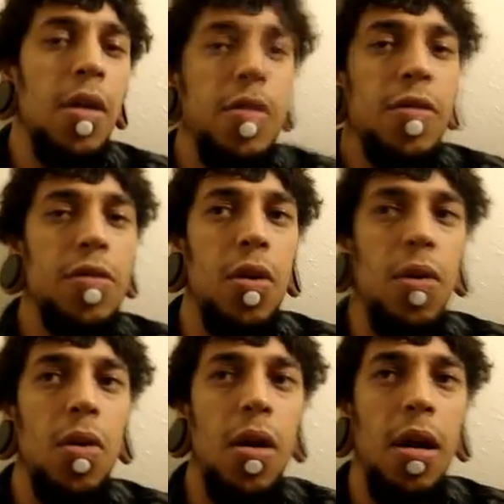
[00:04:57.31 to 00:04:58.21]

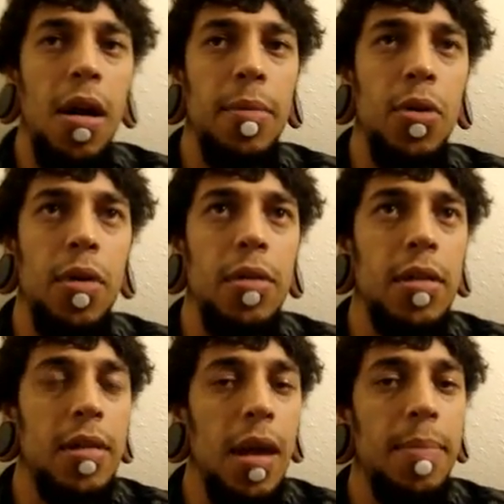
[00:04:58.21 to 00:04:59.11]
So I'm going to
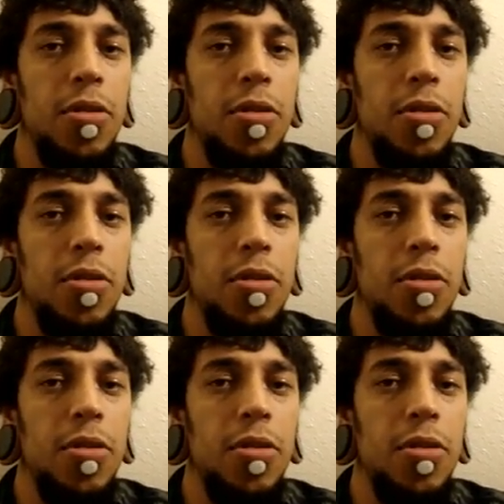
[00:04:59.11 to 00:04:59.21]
tape